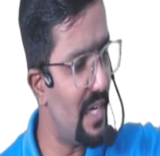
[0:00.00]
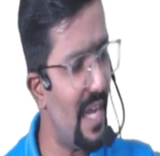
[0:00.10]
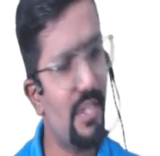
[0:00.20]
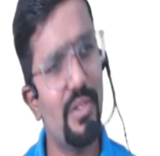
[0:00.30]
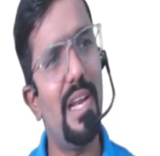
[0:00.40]
is
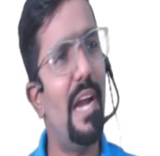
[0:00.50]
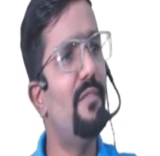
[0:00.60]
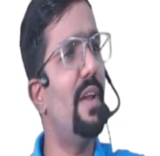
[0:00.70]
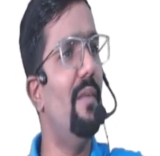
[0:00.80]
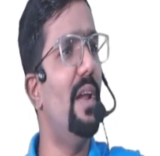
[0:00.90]
attached to the
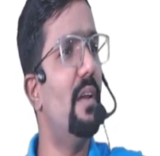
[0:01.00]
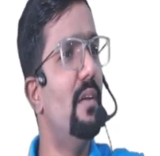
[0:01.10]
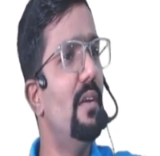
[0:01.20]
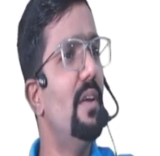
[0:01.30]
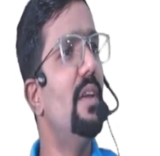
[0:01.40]
land forever?
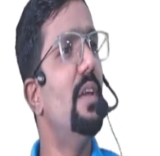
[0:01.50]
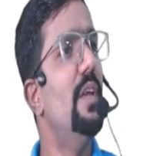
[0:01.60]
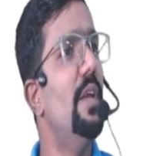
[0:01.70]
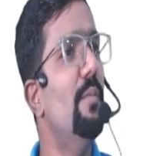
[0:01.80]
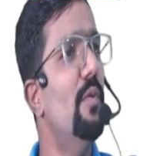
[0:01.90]

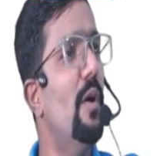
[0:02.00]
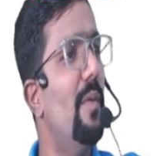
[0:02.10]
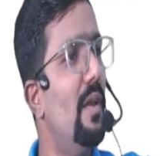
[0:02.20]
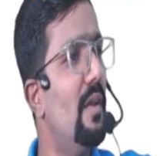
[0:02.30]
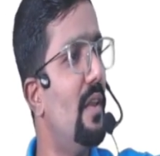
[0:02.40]

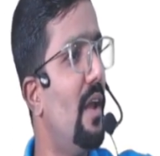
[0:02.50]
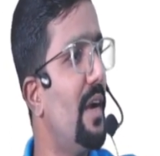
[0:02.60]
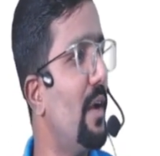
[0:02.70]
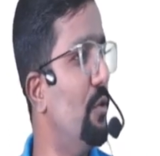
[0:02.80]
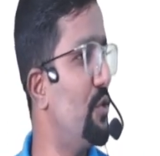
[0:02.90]
Immovable,
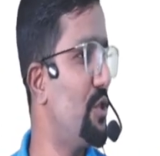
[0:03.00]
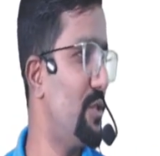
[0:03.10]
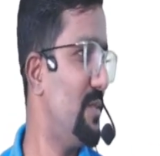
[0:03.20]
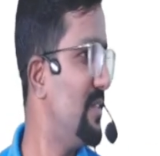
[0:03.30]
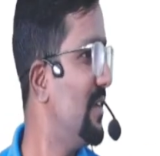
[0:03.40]
not a
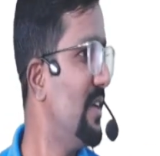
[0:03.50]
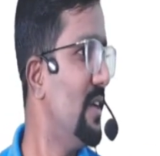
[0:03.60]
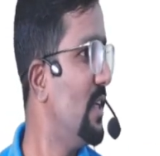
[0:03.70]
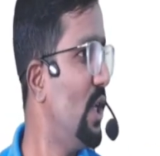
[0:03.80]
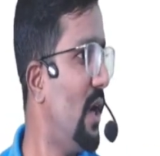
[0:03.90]
goods.
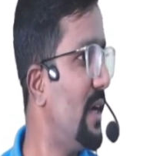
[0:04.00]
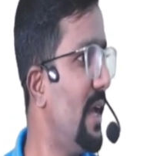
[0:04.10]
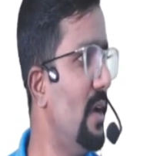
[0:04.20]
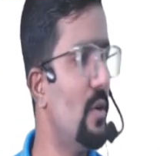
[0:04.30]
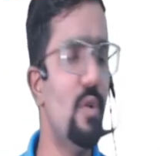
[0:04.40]

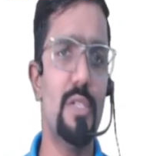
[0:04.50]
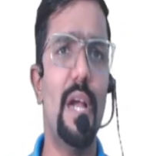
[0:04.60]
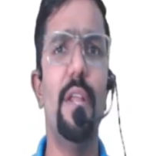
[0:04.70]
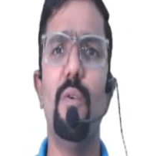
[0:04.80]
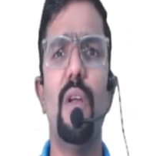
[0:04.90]
Not a goods.
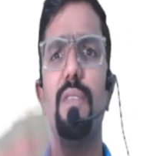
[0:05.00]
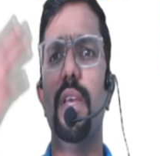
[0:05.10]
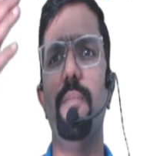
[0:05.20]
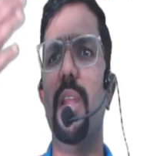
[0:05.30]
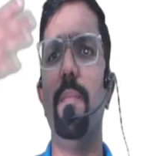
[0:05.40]
And you would have
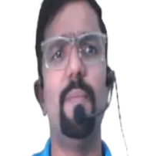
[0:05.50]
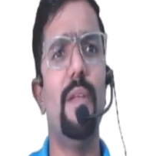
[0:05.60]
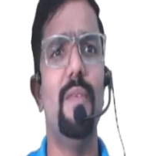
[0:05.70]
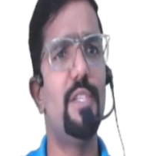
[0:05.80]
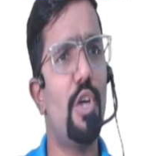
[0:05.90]
seen many
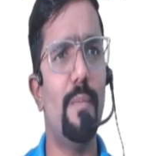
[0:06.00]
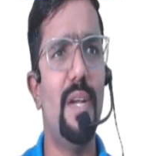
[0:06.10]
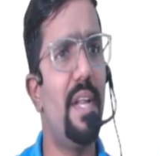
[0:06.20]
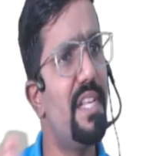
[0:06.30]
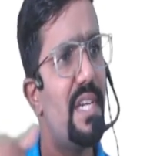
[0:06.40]
people will
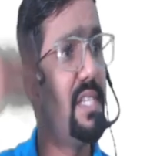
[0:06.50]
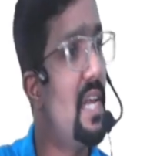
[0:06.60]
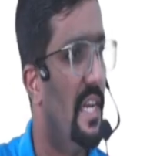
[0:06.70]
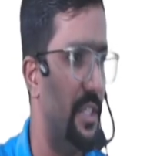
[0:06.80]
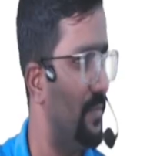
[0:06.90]
chop the trees and
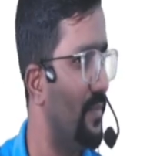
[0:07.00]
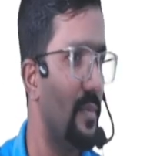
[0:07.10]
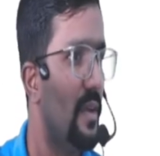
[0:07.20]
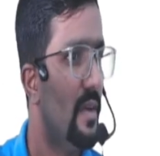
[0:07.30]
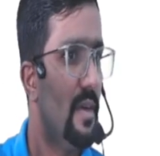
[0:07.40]
sell it.
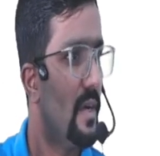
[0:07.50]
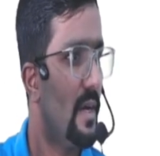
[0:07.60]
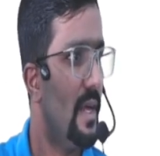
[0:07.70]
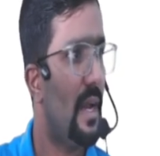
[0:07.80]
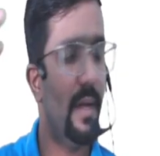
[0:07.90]

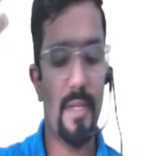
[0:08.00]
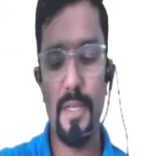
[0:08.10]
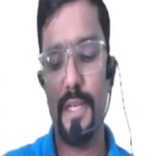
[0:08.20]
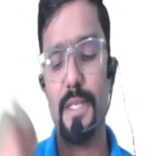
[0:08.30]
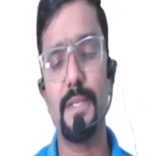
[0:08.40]
Clear?
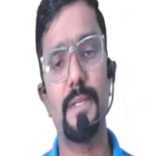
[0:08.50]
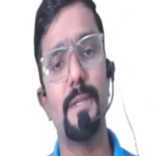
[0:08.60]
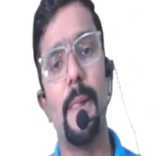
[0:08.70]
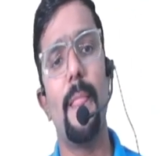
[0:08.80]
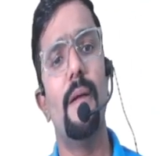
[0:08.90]

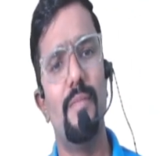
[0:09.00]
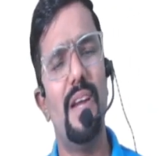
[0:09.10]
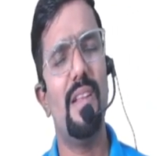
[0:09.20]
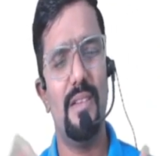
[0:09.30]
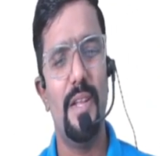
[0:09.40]
Yes.
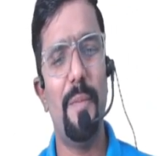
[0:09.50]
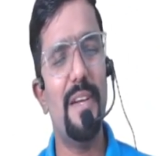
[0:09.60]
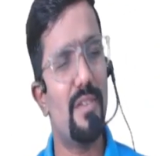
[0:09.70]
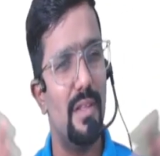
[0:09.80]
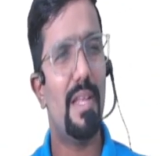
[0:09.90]
That
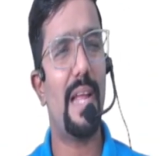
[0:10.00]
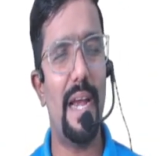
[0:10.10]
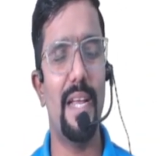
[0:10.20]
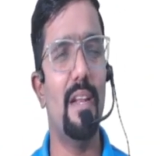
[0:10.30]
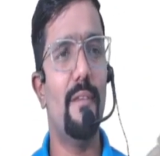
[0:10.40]
depends on the
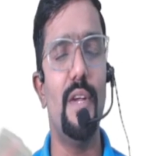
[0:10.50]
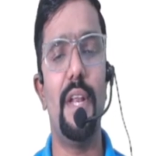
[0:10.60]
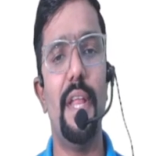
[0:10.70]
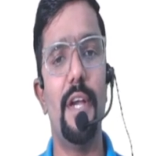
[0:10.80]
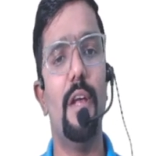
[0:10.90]
category of
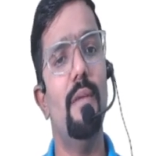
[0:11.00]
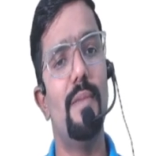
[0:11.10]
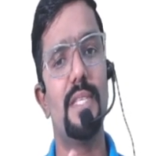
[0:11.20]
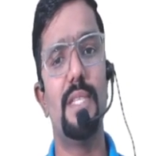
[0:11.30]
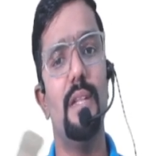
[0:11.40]
the tree and all,
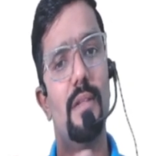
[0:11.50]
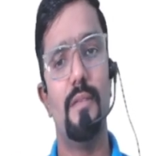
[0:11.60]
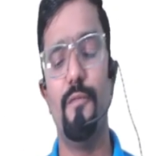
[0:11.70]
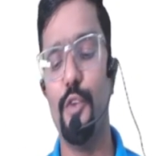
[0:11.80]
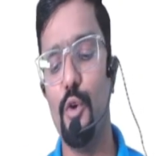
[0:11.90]
but still,
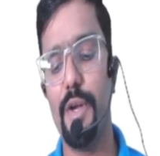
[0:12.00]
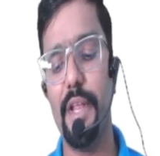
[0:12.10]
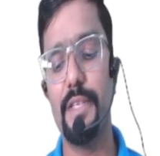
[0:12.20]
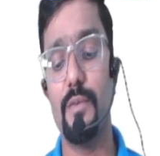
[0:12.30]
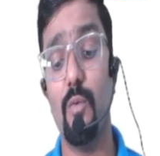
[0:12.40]
few
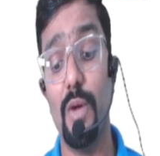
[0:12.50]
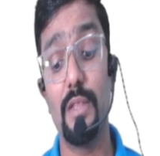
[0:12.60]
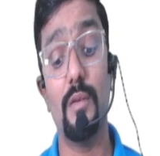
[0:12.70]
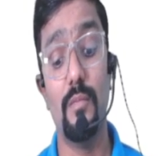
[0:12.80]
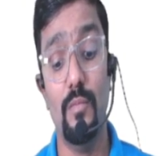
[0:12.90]
trees
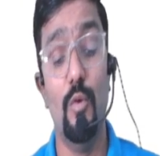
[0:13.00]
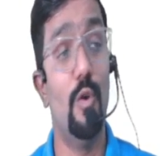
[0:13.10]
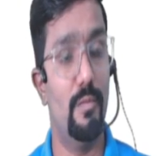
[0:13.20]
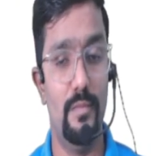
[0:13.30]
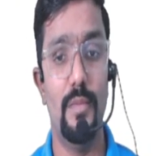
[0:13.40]
worth
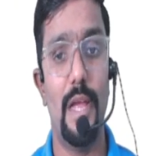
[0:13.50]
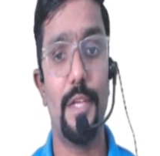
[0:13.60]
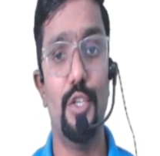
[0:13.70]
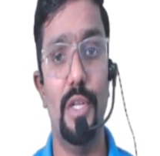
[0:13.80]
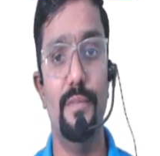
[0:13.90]
more
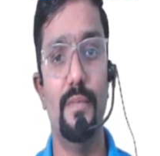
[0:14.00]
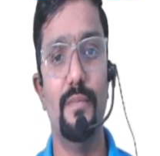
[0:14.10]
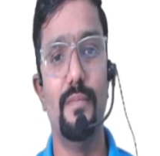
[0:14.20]
actually.